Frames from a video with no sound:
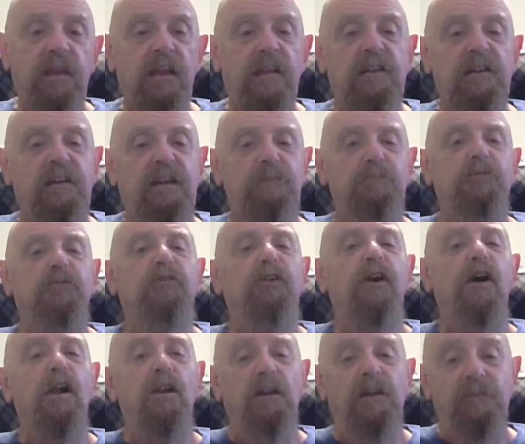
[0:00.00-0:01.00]
Keeps
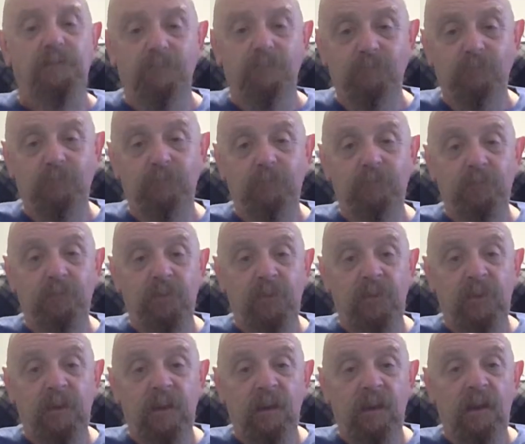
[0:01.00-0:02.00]
falling.
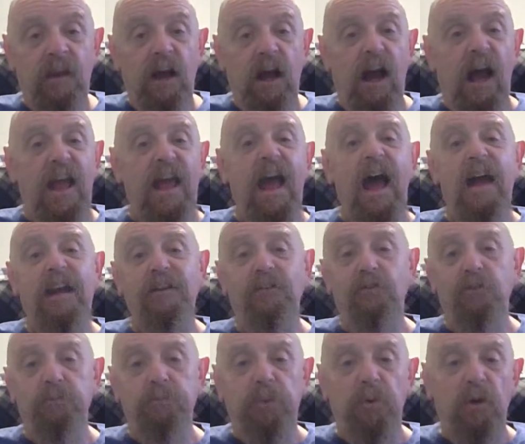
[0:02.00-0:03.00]
I added
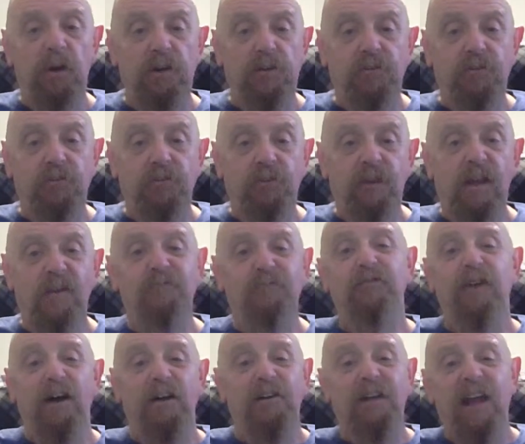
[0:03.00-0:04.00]
supports. It
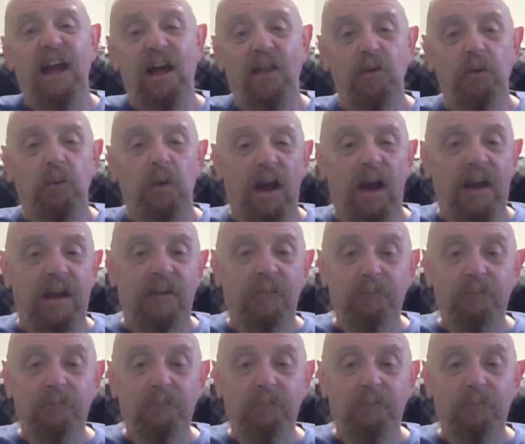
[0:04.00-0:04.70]
fell the other way.